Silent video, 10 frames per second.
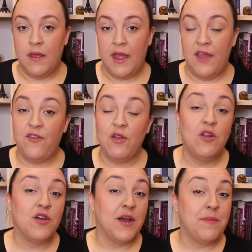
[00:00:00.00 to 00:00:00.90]
If you
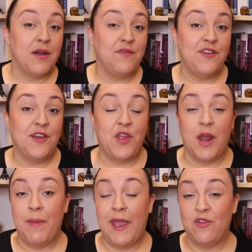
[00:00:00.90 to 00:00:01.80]
look at my video that
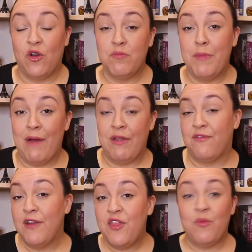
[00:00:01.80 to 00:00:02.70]
I made on Mary
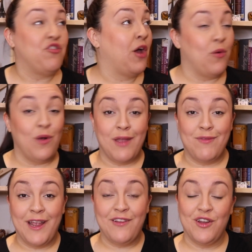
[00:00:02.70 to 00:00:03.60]
Frith, which I will leave
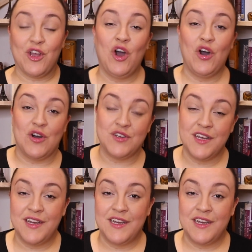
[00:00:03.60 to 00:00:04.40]
linked in a card,